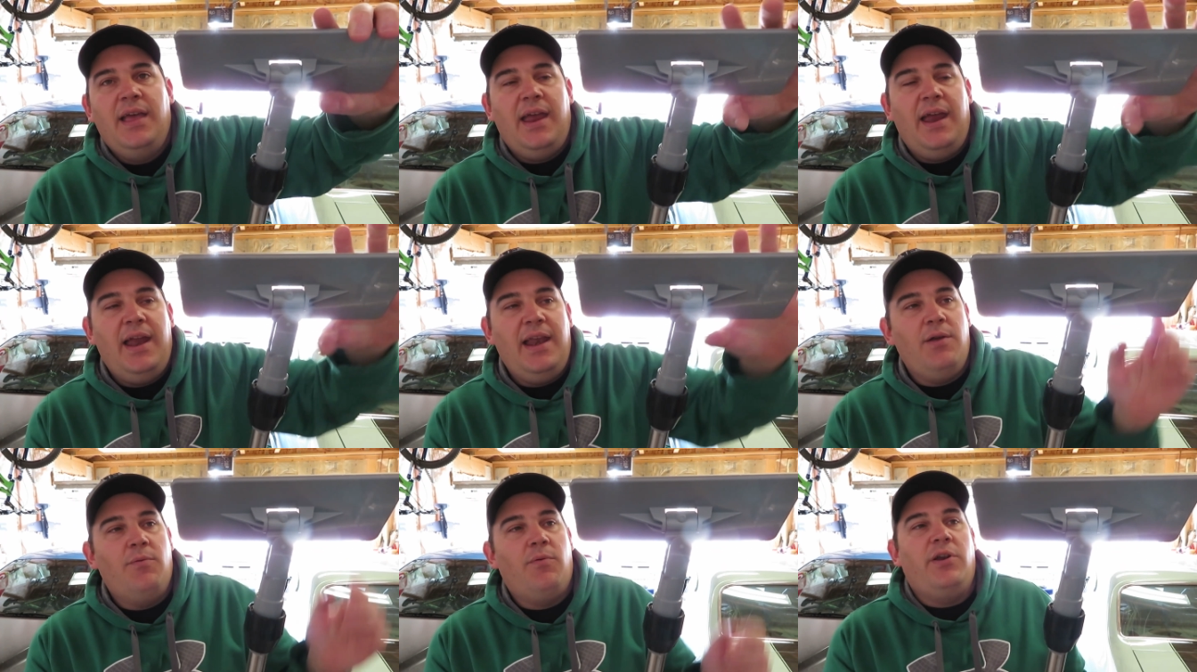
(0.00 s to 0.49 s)

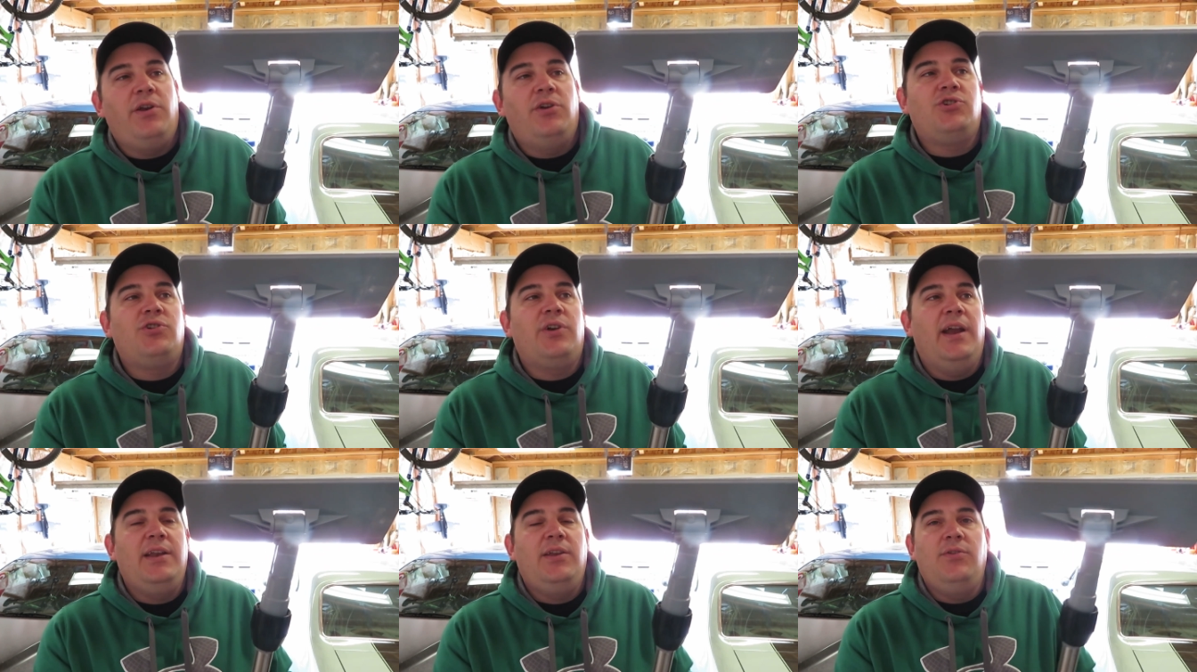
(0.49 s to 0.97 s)
anywhere you're
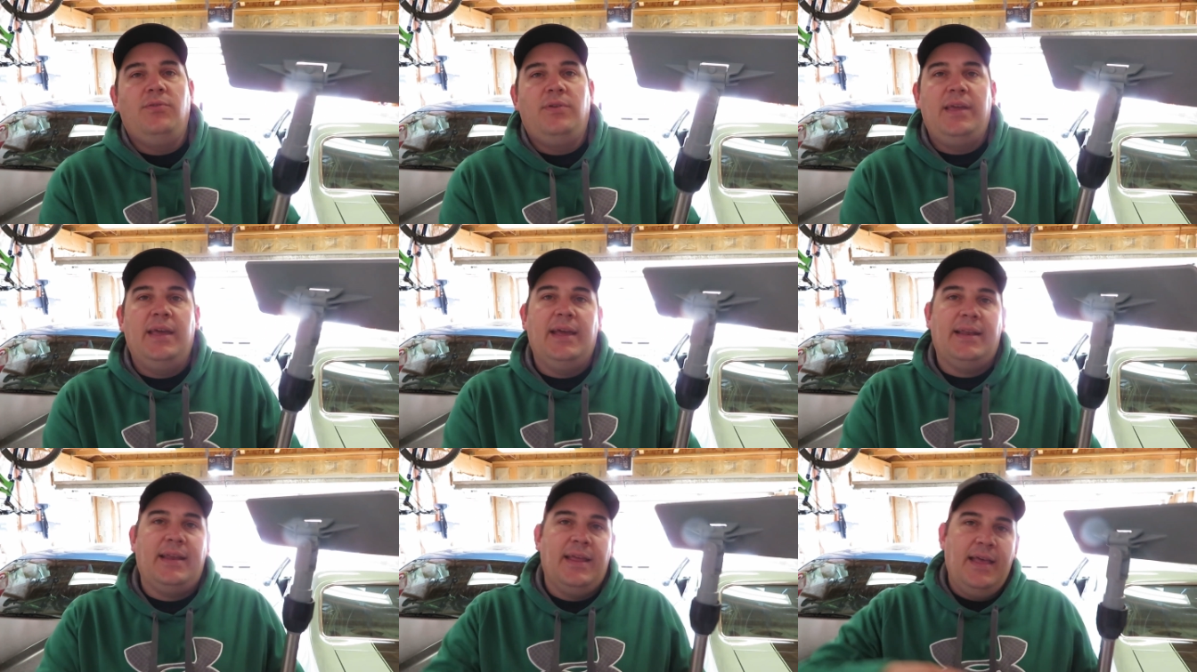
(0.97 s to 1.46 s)
trying to
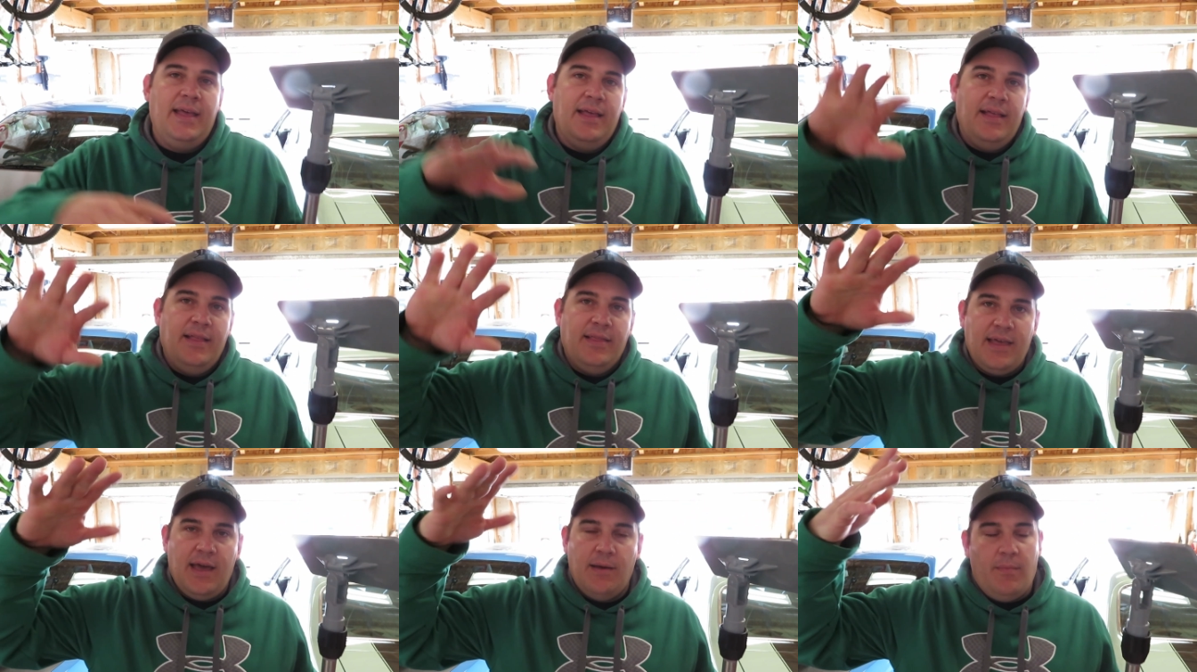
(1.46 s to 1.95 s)
get
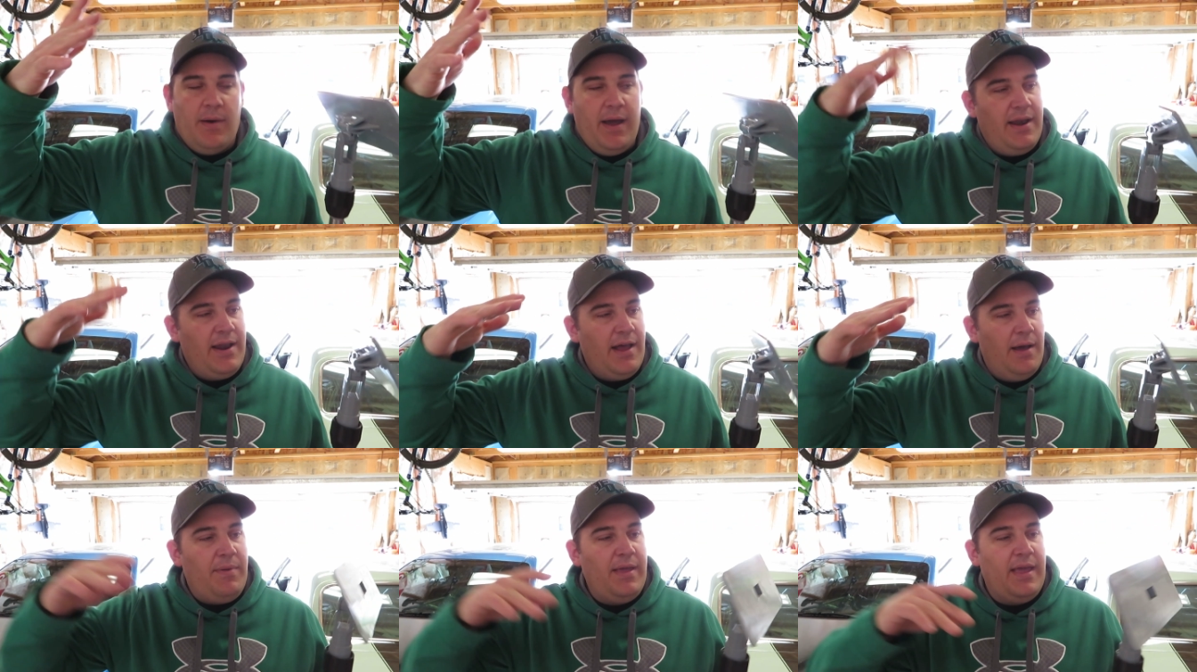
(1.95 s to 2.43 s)
that
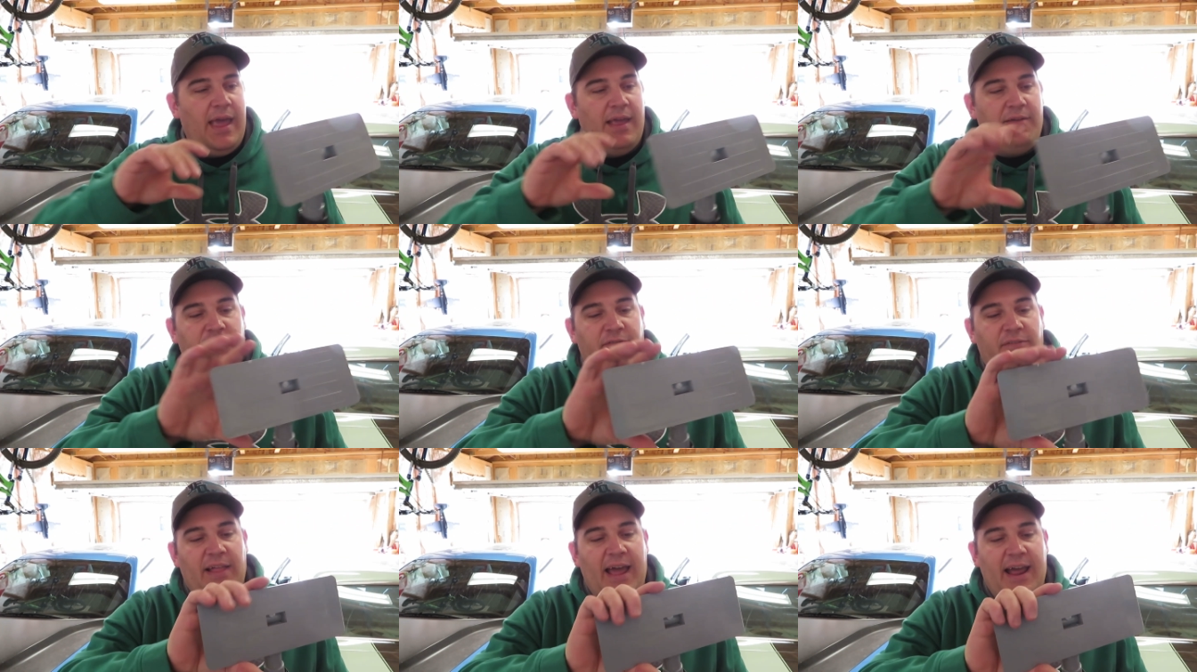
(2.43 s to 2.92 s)
might not be a
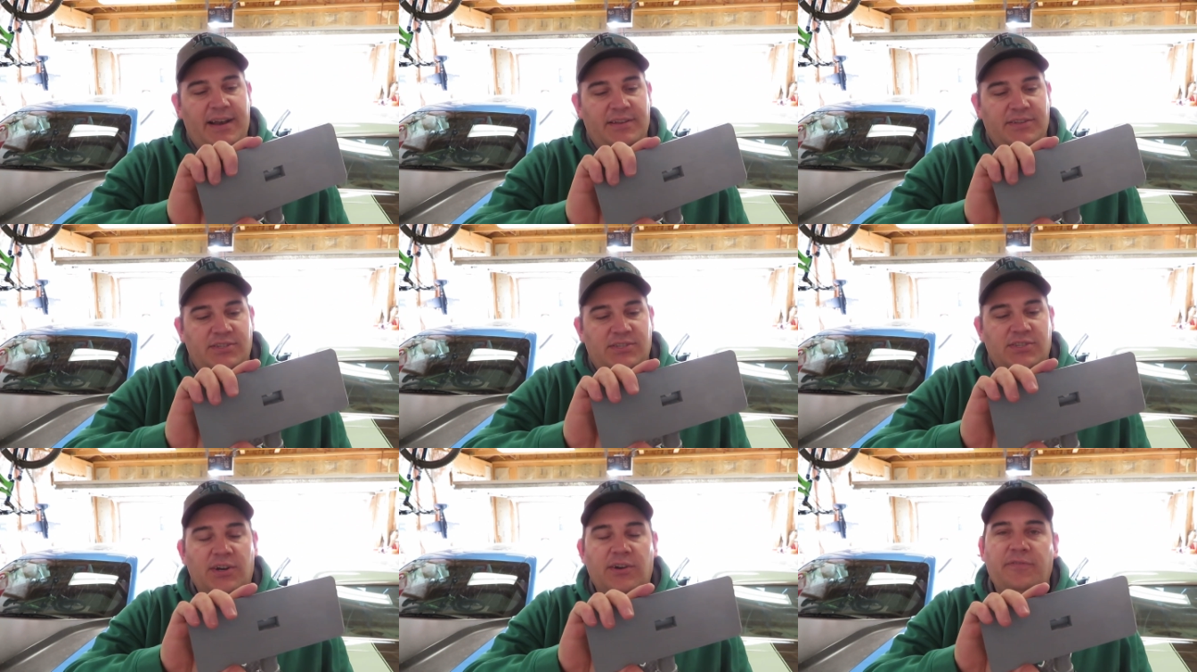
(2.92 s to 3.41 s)
flat
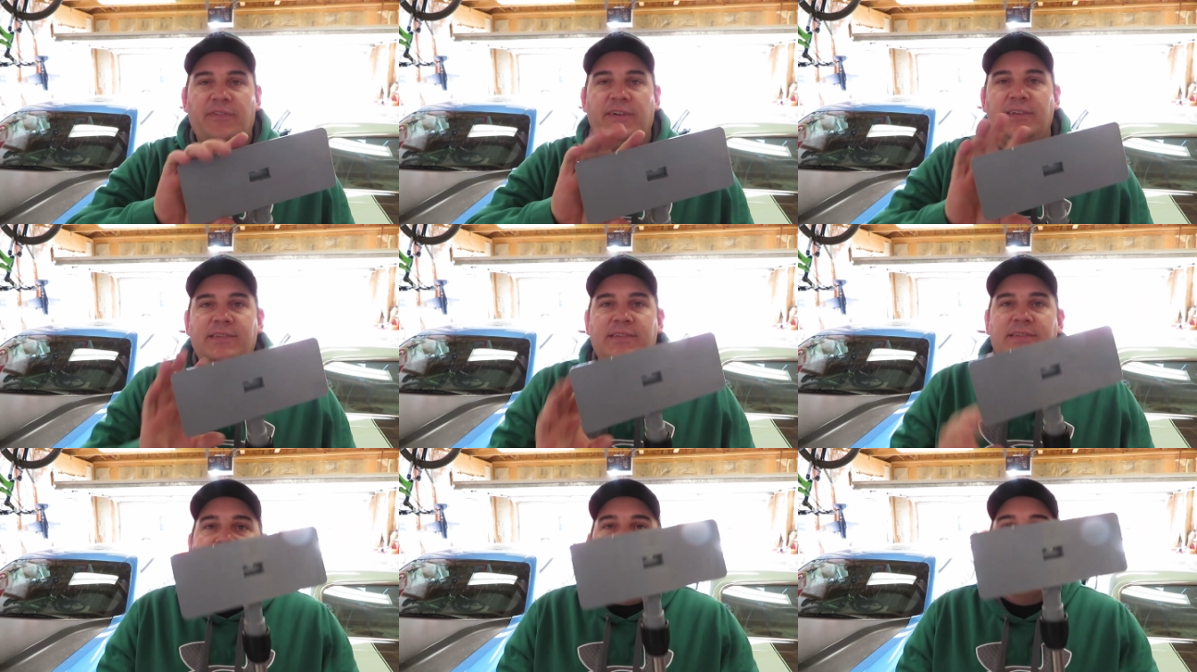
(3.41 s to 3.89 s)

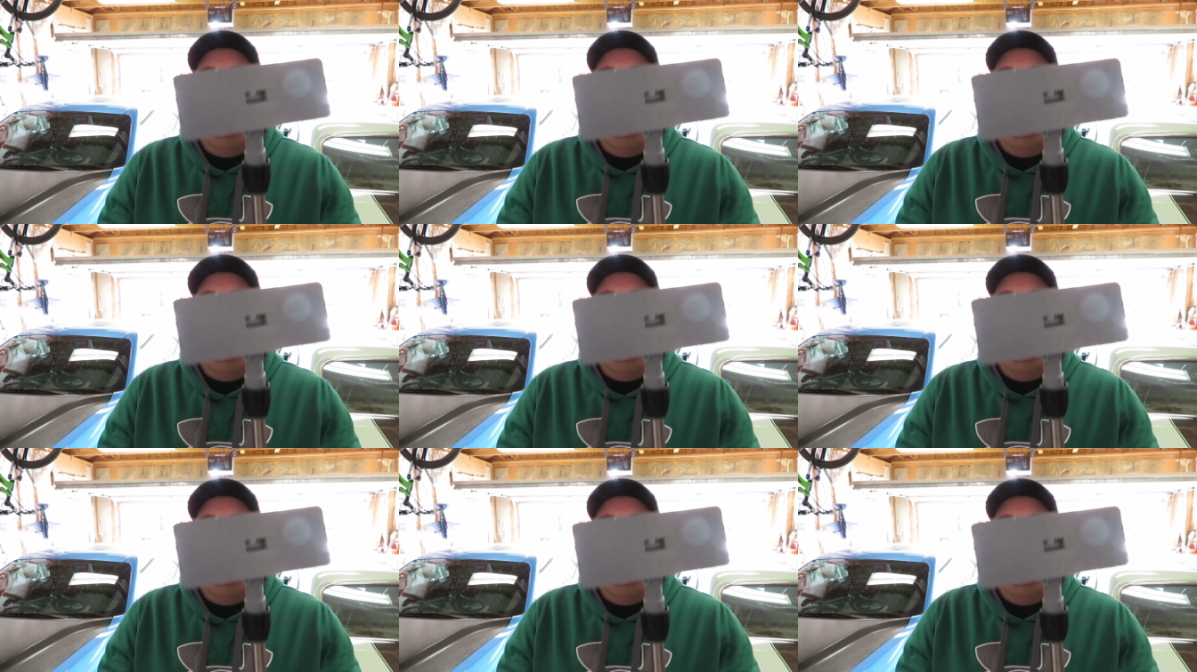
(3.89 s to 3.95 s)
surface.